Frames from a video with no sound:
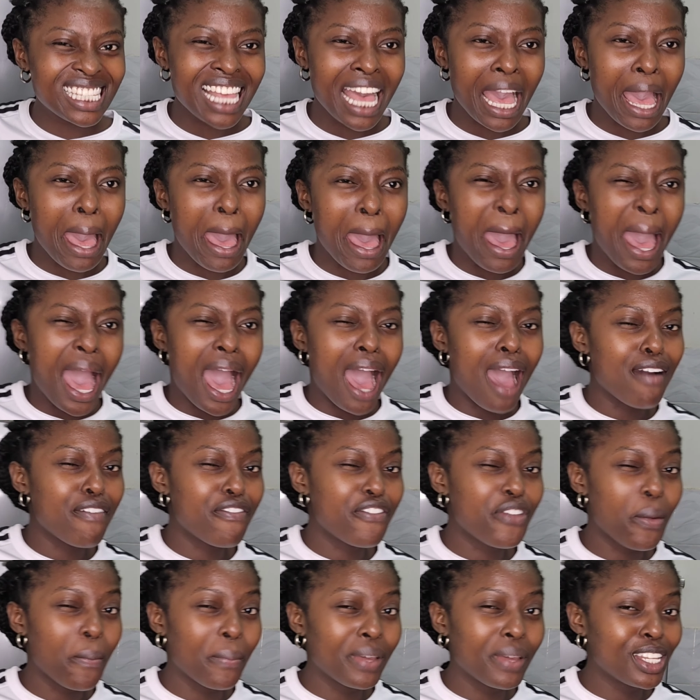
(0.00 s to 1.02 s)
is a
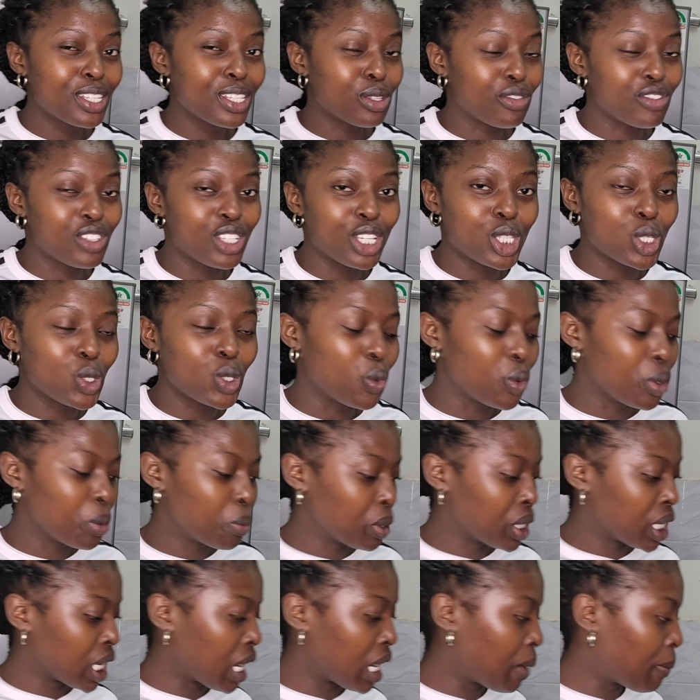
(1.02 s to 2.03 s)
few minutes of just
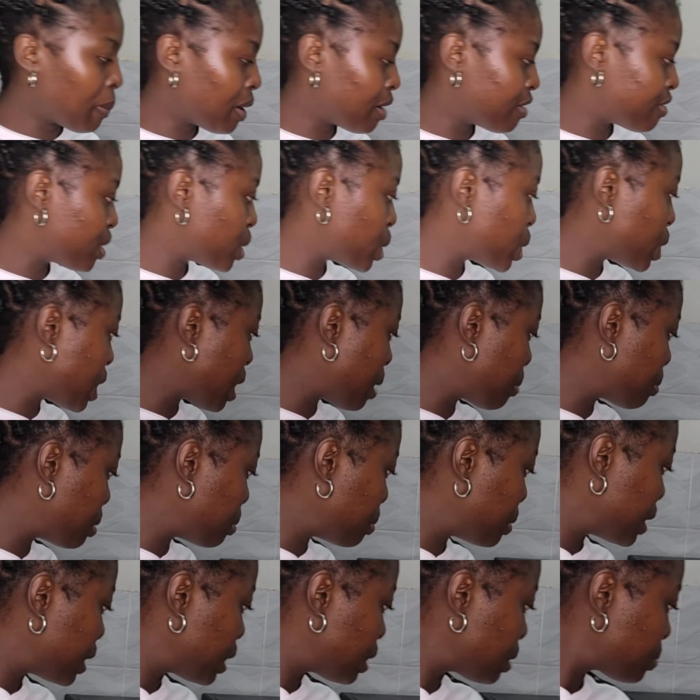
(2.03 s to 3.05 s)
whipping up a very yummy
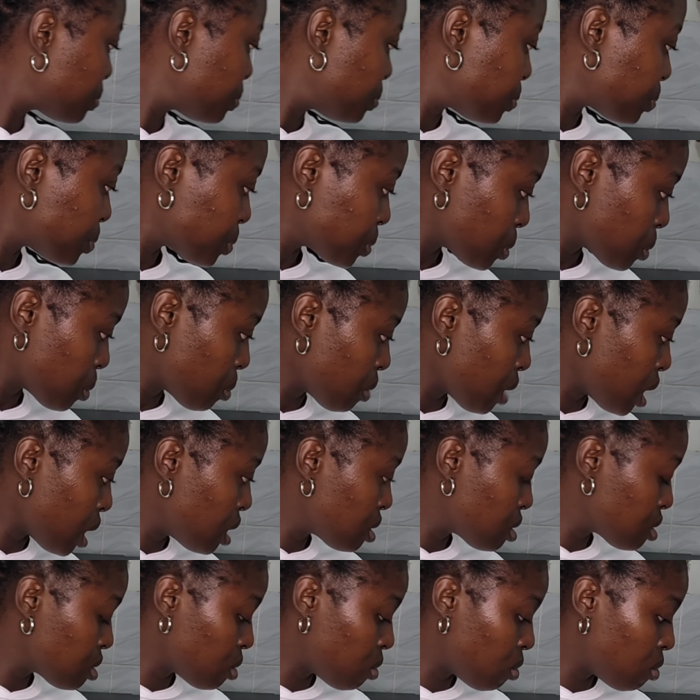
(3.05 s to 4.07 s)
meal.
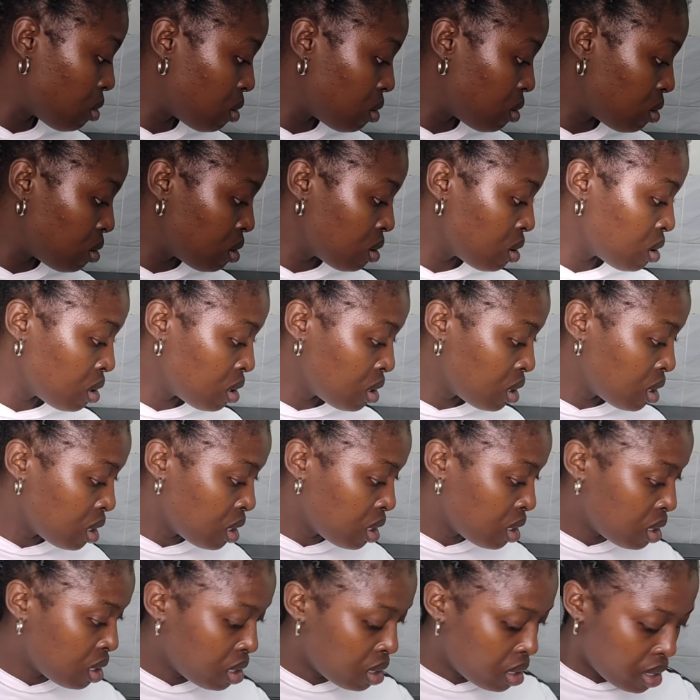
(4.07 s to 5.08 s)
So,
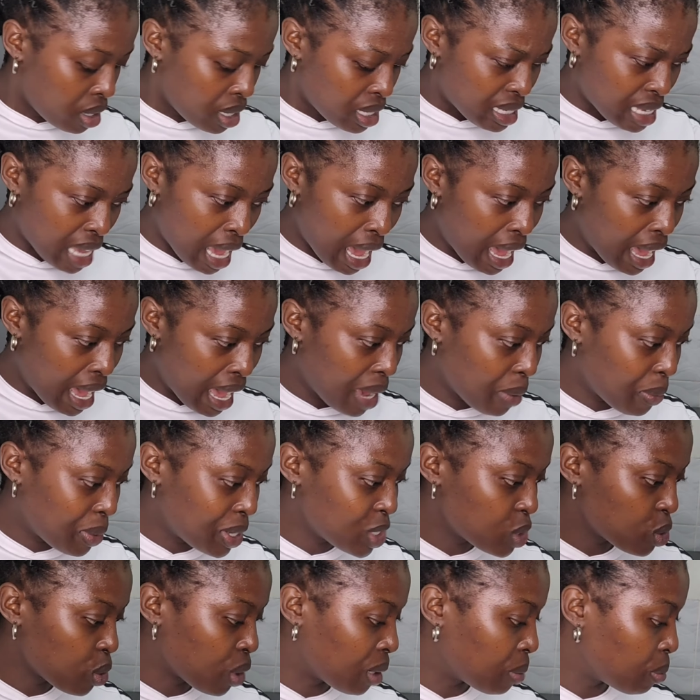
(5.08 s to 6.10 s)
yeah, I
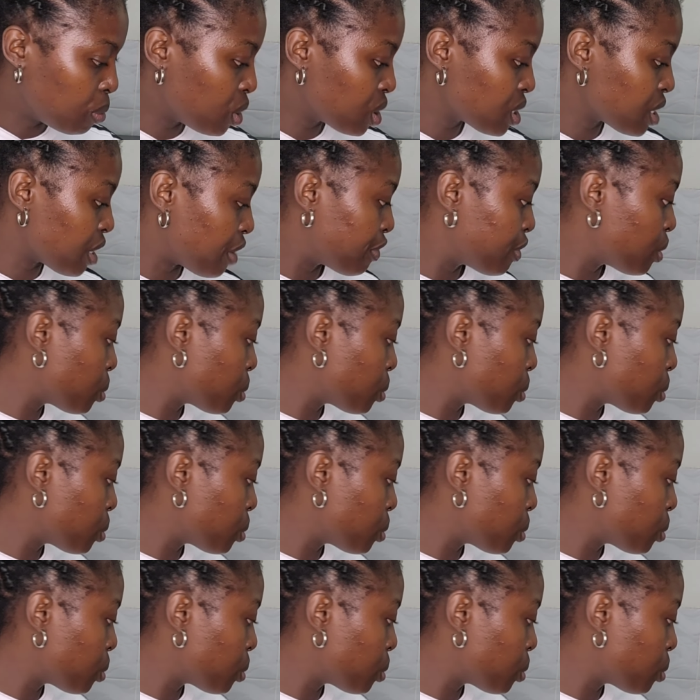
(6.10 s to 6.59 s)
want to unbox a